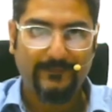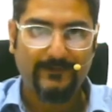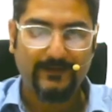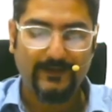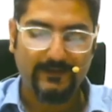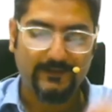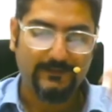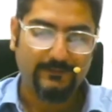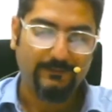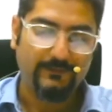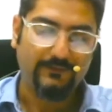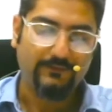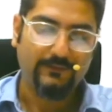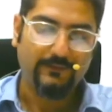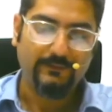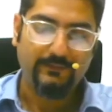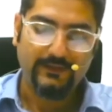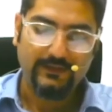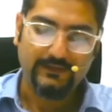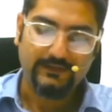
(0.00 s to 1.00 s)
right,
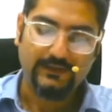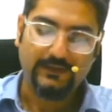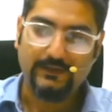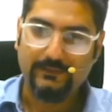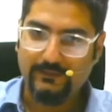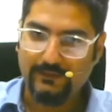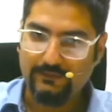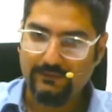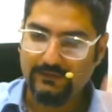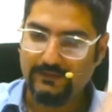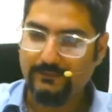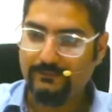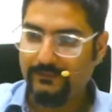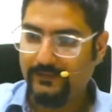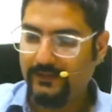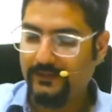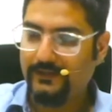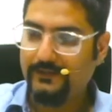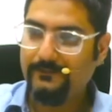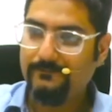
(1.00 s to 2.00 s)
before paying that amount to the
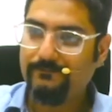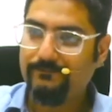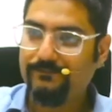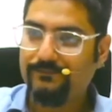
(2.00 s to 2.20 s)
player,